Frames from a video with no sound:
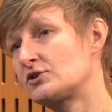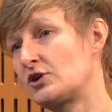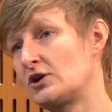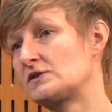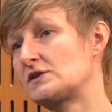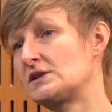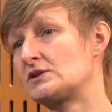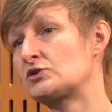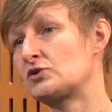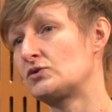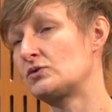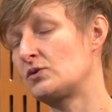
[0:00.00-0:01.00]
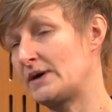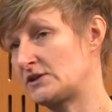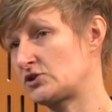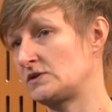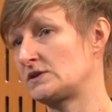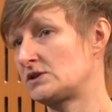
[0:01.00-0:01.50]
turns into
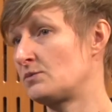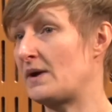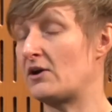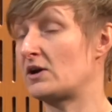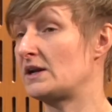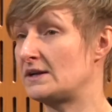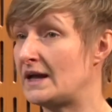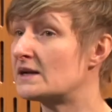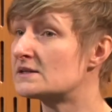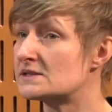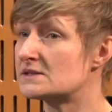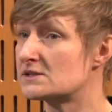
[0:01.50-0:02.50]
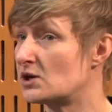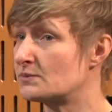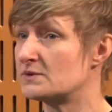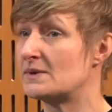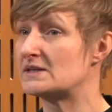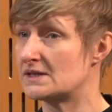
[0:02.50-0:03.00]
questions in numerical analysis and
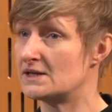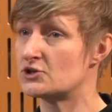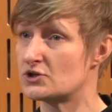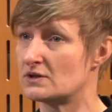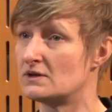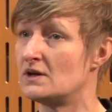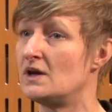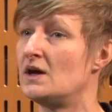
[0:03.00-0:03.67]
optimization,